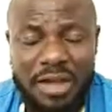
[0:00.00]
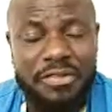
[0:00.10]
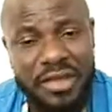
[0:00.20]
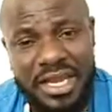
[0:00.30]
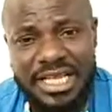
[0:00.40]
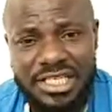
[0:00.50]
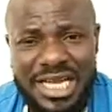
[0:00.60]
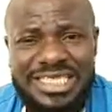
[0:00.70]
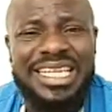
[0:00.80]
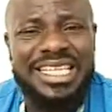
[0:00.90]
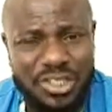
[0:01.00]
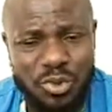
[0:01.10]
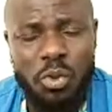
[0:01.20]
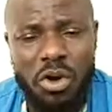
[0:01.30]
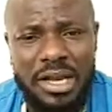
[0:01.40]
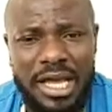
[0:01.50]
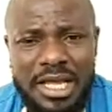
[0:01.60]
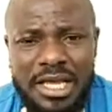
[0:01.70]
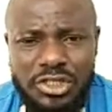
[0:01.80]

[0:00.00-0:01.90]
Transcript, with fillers: we have three Nigerians, at least one uh,